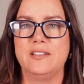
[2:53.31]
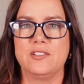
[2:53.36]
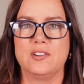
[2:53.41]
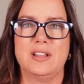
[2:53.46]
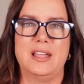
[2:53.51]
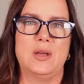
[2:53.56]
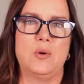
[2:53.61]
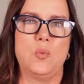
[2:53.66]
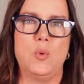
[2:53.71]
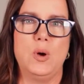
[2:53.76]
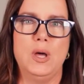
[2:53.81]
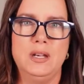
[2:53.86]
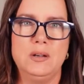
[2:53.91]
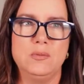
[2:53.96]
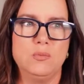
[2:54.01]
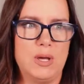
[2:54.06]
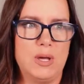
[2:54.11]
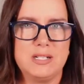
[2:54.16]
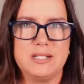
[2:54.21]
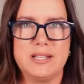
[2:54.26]
They're like, "What?
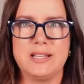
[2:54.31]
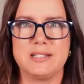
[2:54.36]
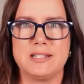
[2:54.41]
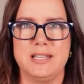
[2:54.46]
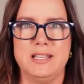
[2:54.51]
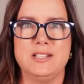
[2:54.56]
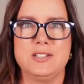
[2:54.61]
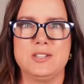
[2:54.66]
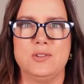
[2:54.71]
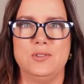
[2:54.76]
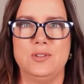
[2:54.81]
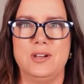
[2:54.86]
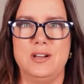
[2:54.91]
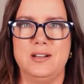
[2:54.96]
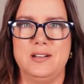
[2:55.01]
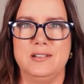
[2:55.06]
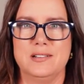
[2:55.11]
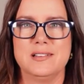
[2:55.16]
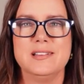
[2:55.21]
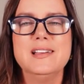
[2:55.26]
Why does that take so
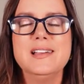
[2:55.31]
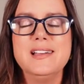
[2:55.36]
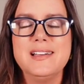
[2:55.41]
long?"